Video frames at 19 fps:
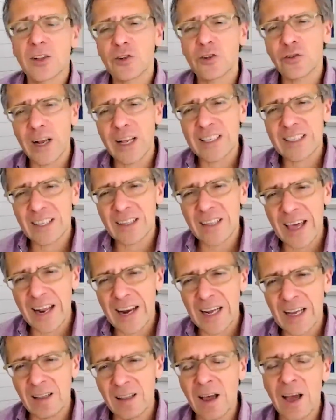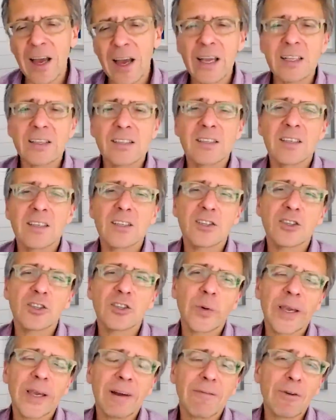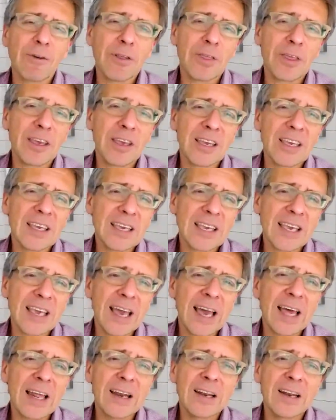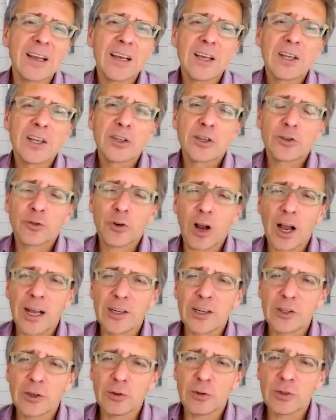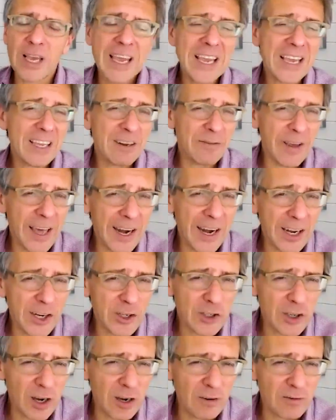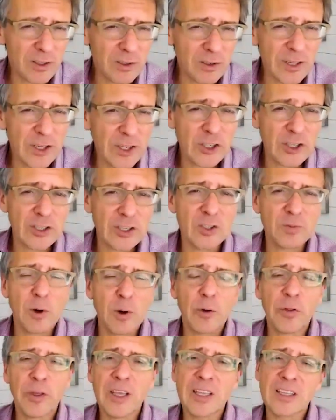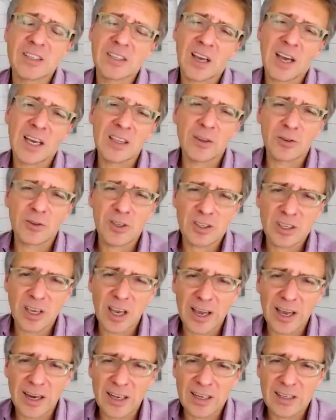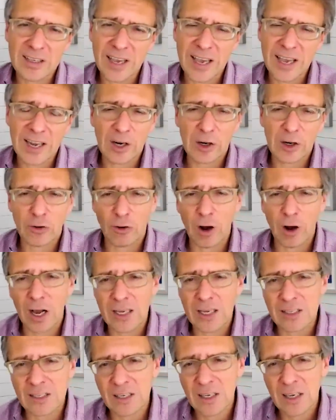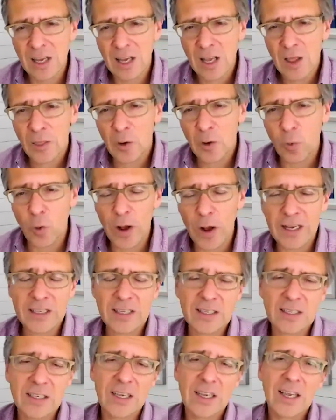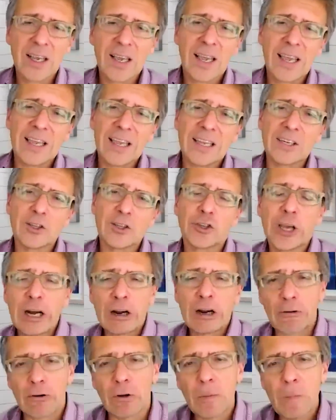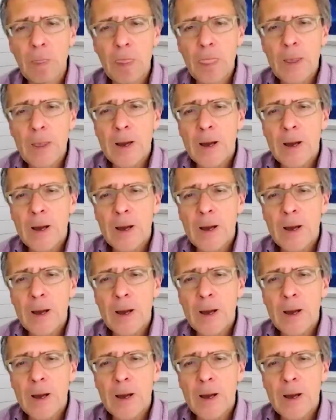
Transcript: to the transatlantic alliance, and is doing everything he can to try to take advantage of divisions, both inside those societies and across the West in general.